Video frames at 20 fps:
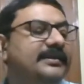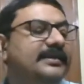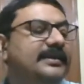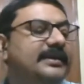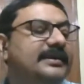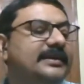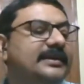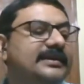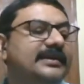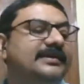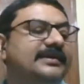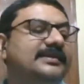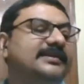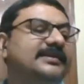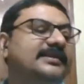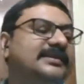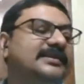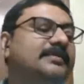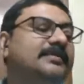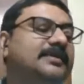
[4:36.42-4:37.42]
dost
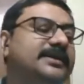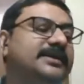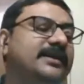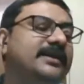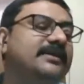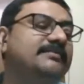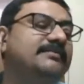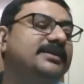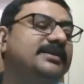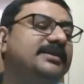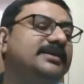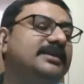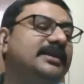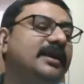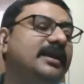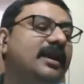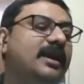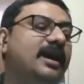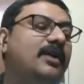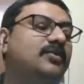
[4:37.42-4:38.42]
sometimes
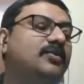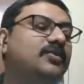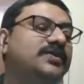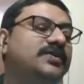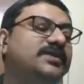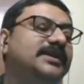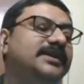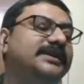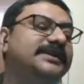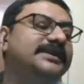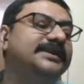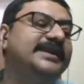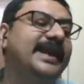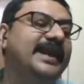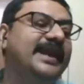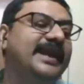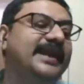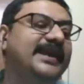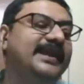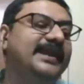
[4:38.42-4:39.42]
counsel
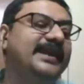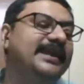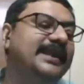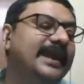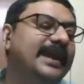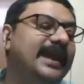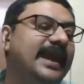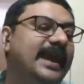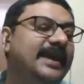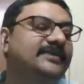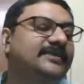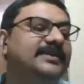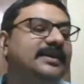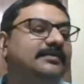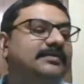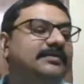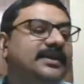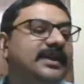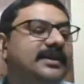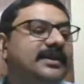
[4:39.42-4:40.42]
take, and
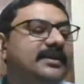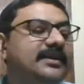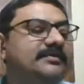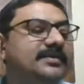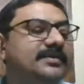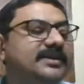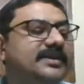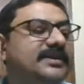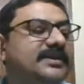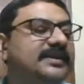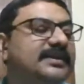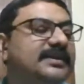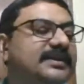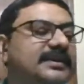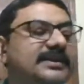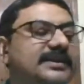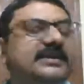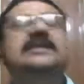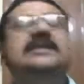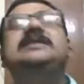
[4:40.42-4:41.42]
sometimes
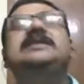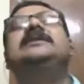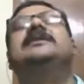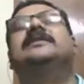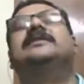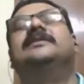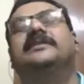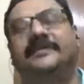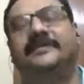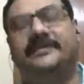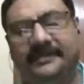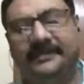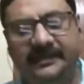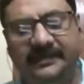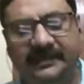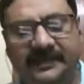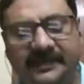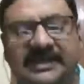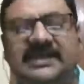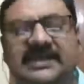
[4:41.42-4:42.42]
tea.
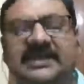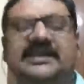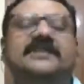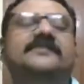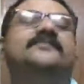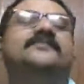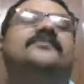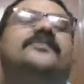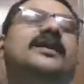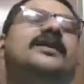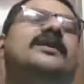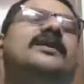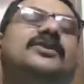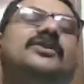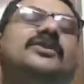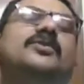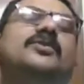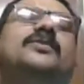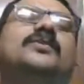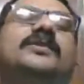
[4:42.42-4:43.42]
So,
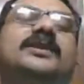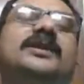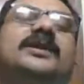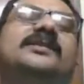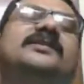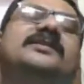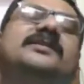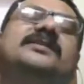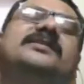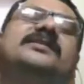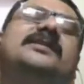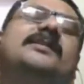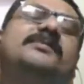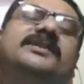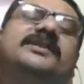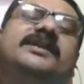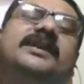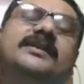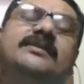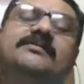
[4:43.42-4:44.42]
dost
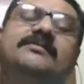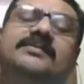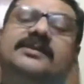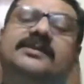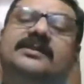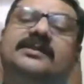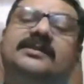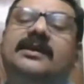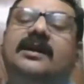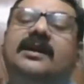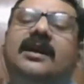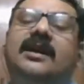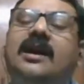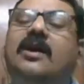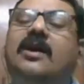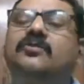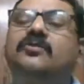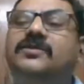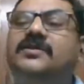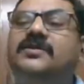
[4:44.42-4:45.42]
sometimes
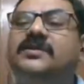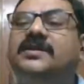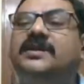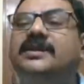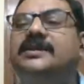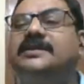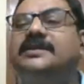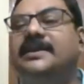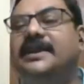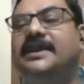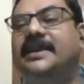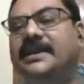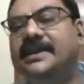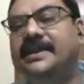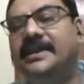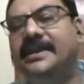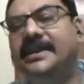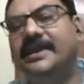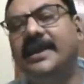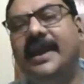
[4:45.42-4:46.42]
counsel take,
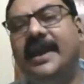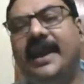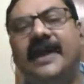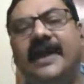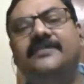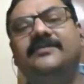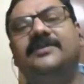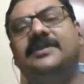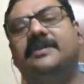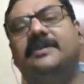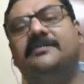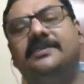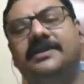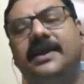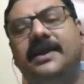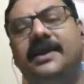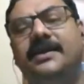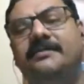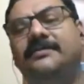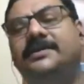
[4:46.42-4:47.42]
and
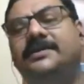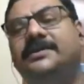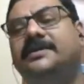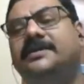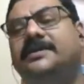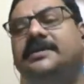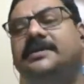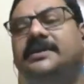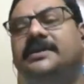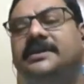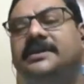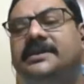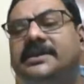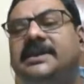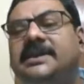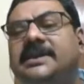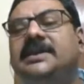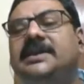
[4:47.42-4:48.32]
sometimes tea.